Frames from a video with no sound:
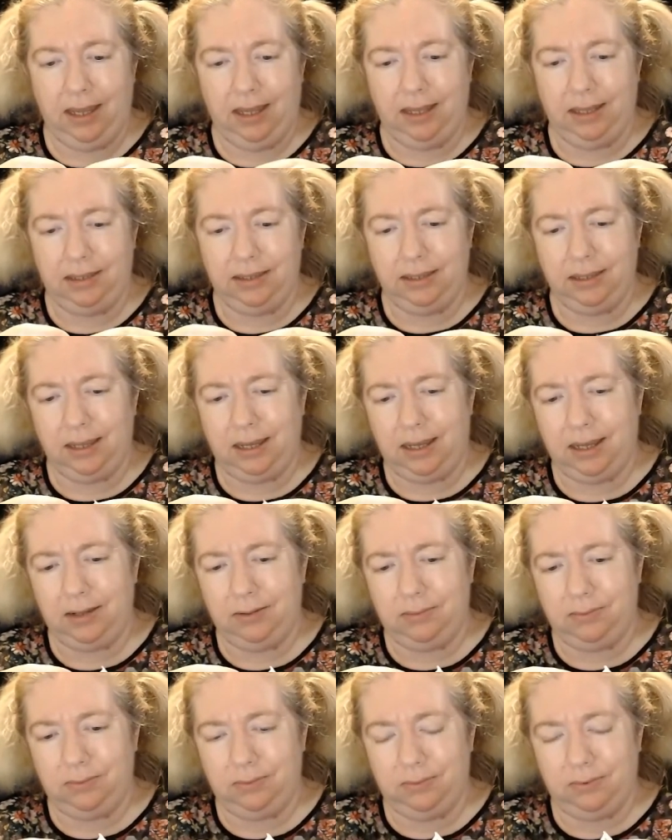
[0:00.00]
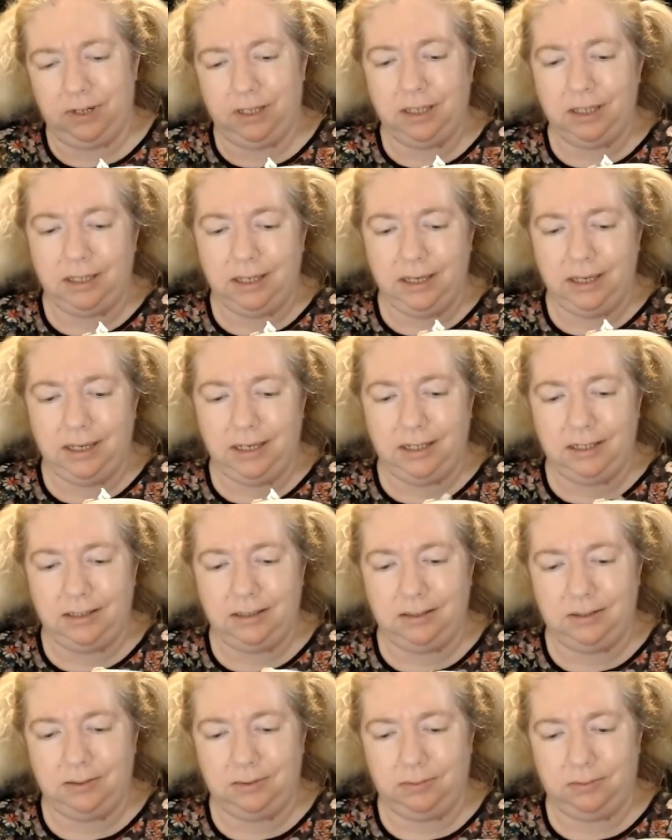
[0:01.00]
Not really
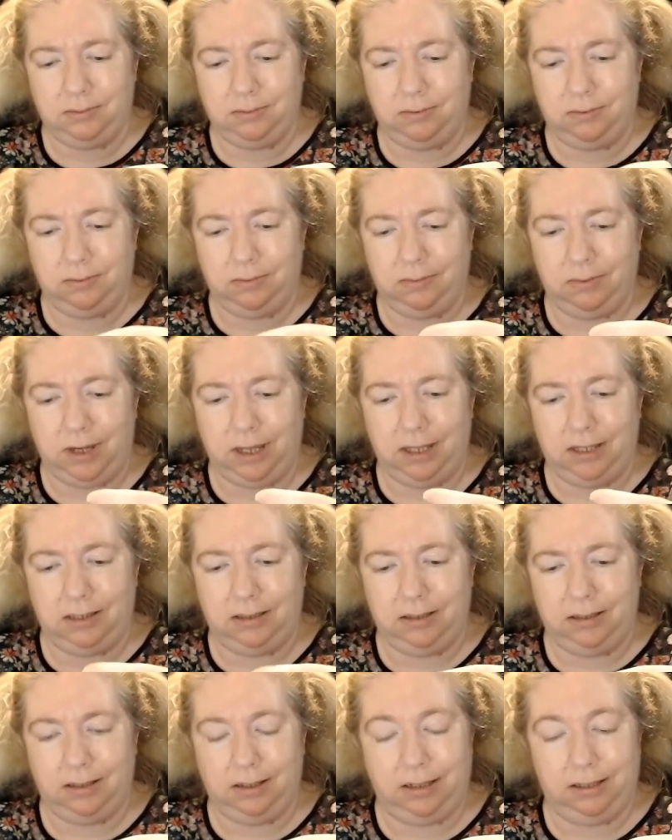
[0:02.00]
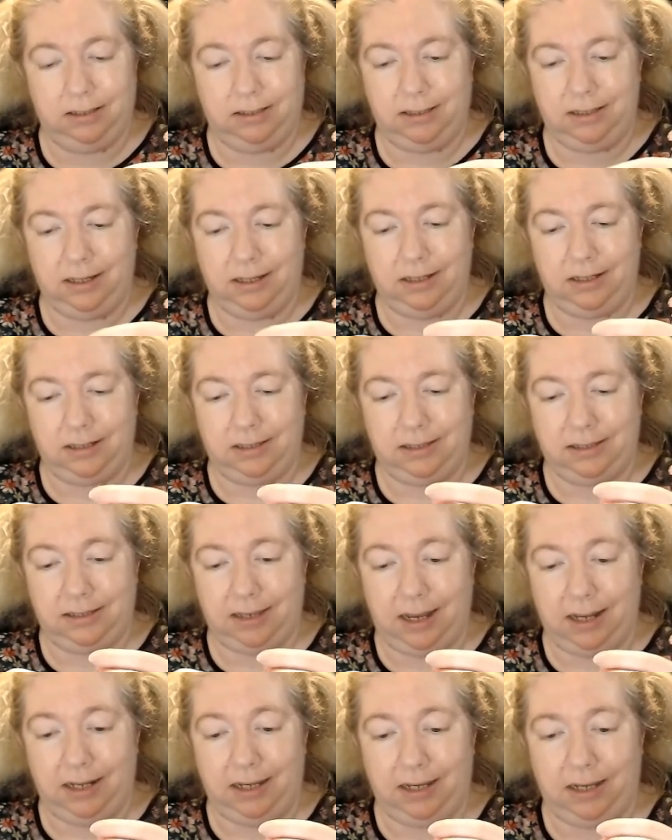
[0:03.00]
what... It's not
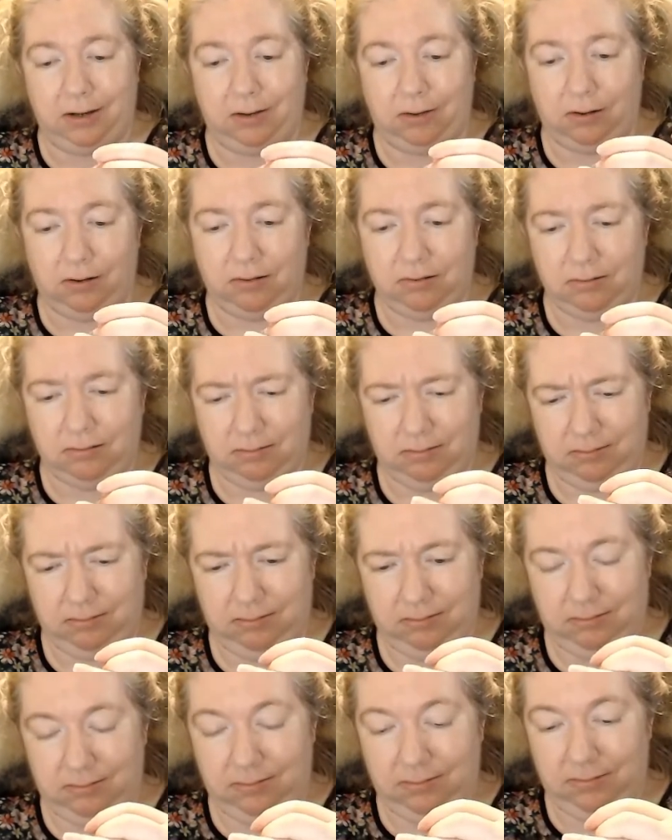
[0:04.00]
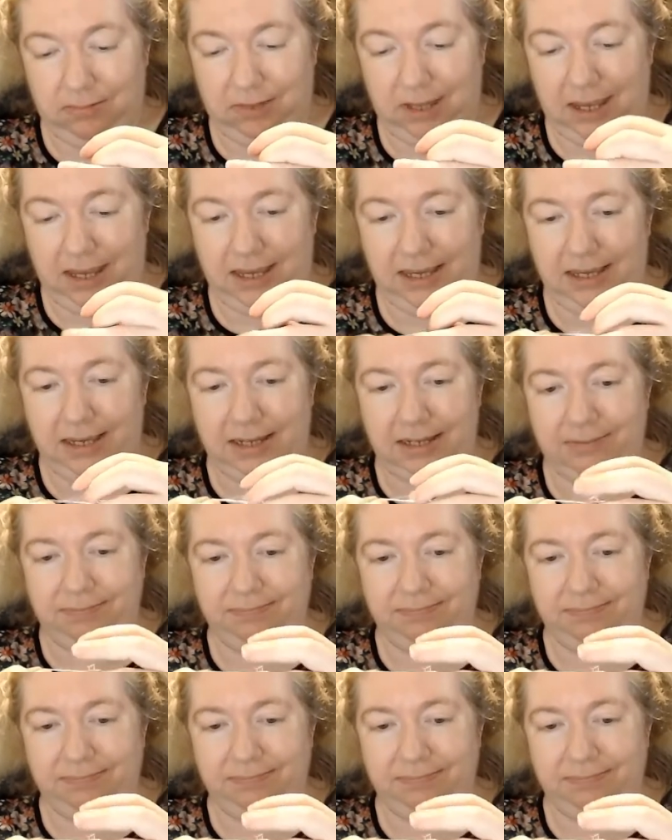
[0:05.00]
exciting at all. Like,